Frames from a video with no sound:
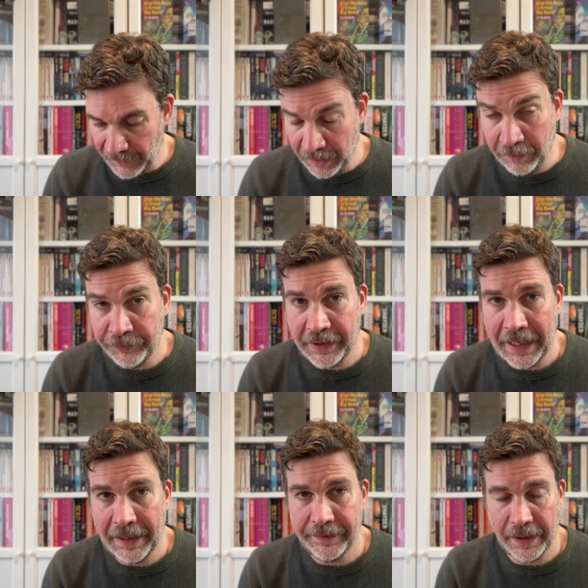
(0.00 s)
After
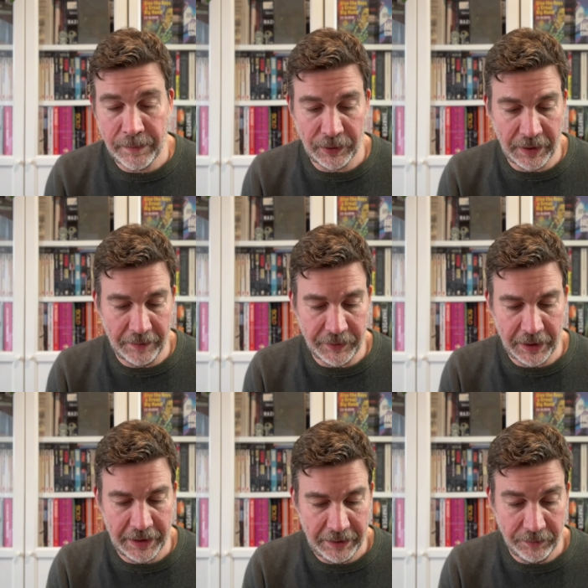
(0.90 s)
that, another book that I've
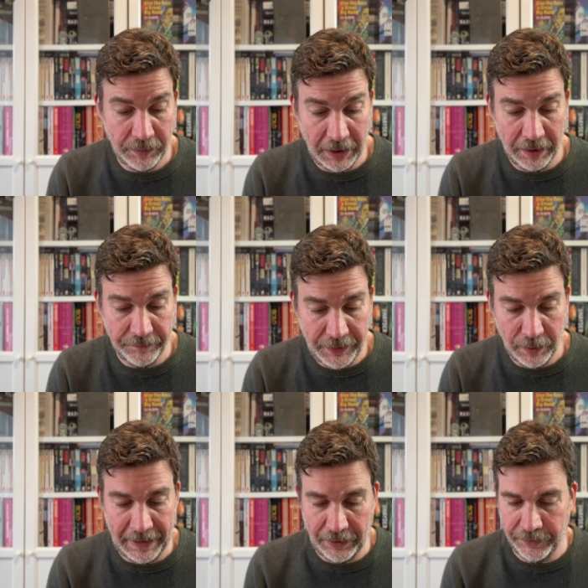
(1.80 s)
done a video
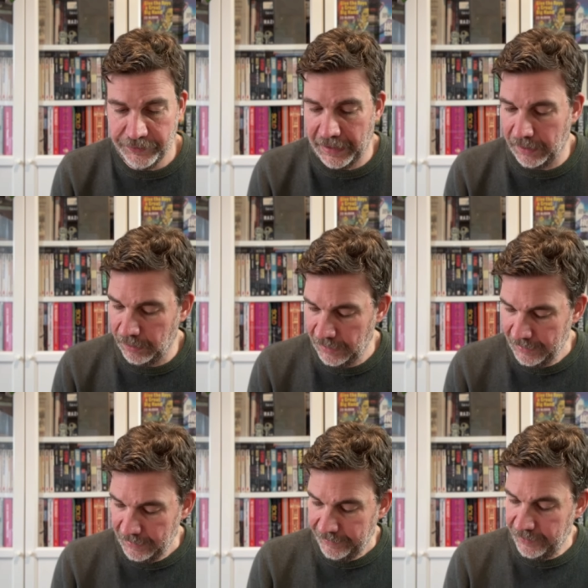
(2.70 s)
about on the channel
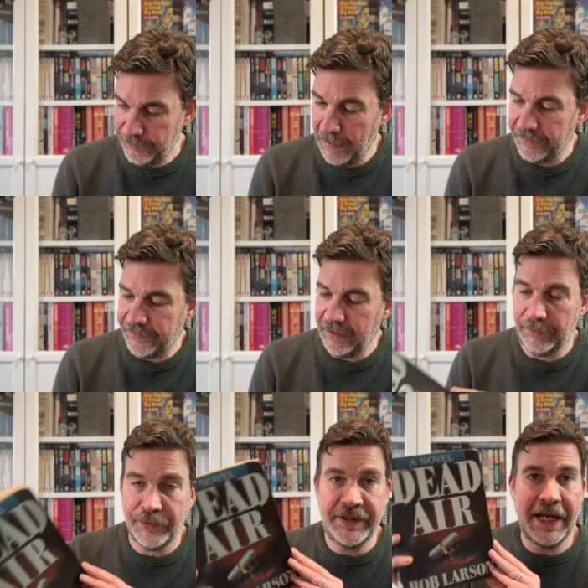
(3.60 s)
this month, that
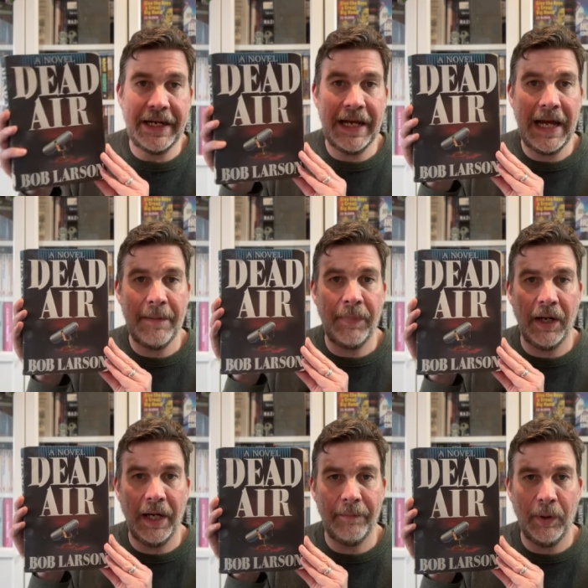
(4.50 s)
was Dead Air
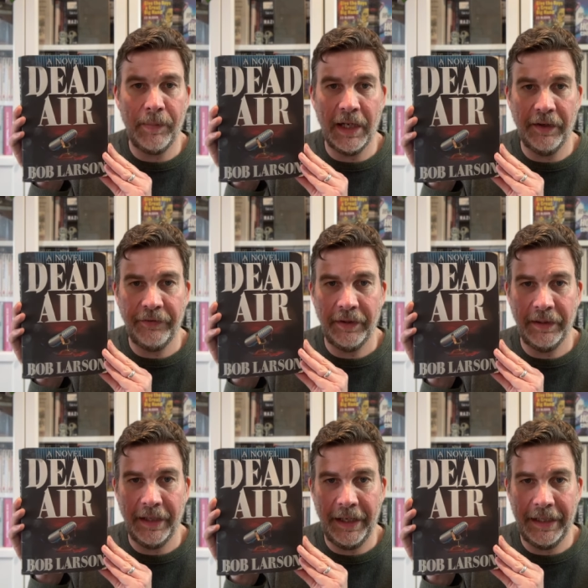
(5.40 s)
by Bob
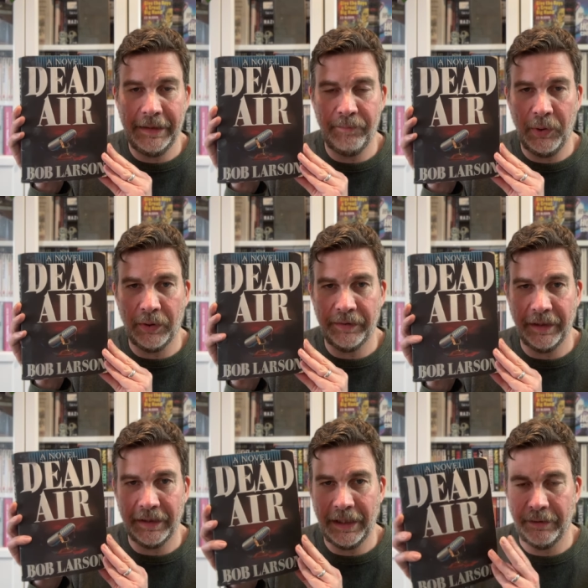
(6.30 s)
Larson, a book
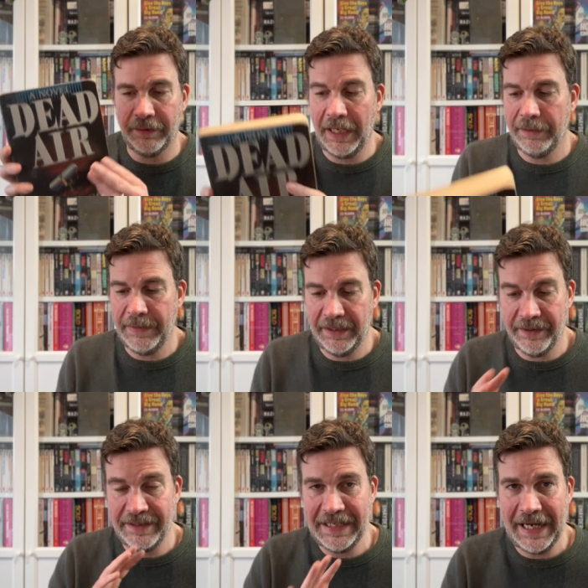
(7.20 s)
that kind of came in at
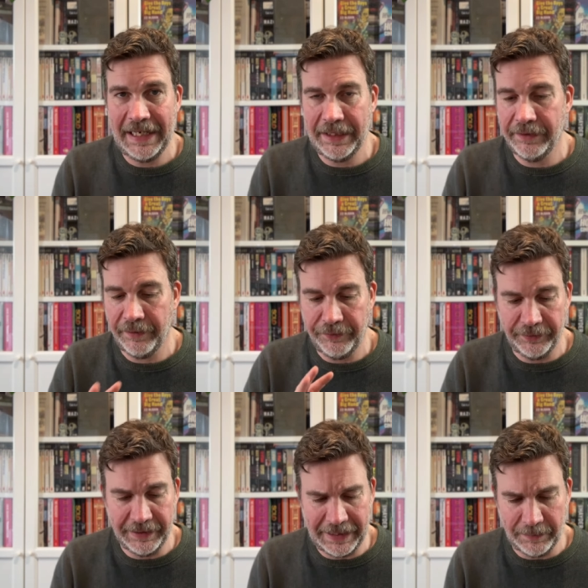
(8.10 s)
the tail end of the
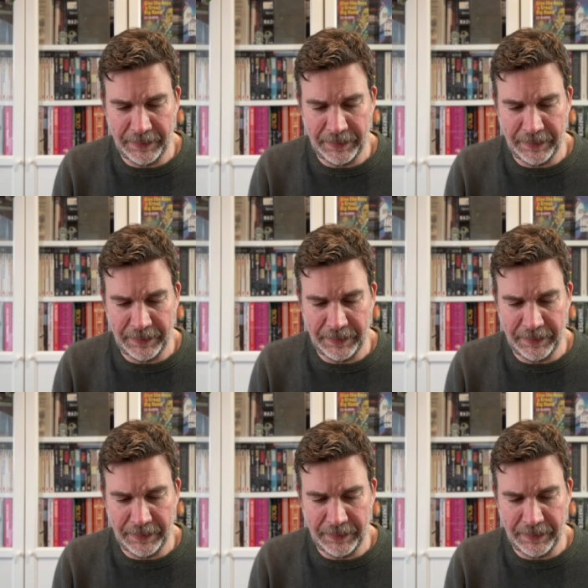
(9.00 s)
Satanic